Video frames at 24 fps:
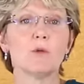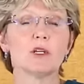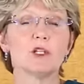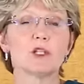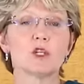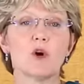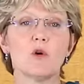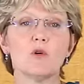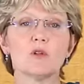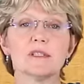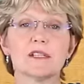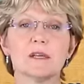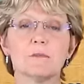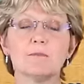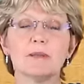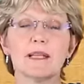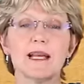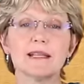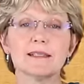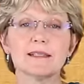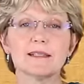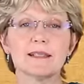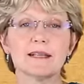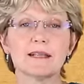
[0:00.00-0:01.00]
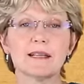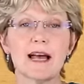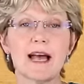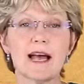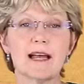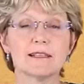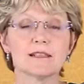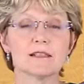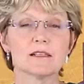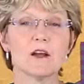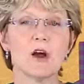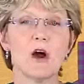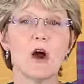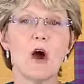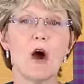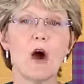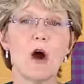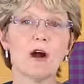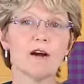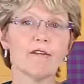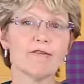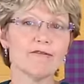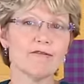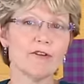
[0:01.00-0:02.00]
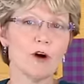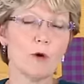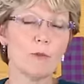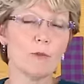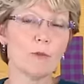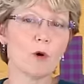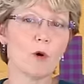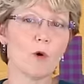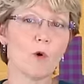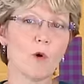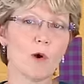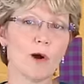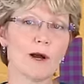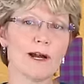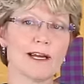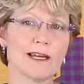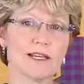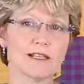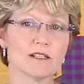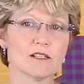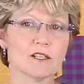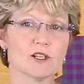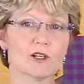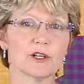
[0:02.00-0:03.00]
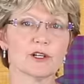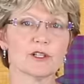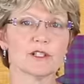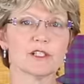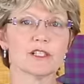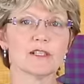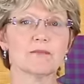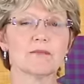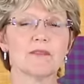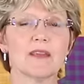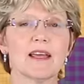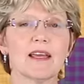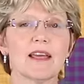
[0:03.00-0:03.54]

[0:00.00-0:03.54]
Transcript: which holds a plexiglass or foam core insert.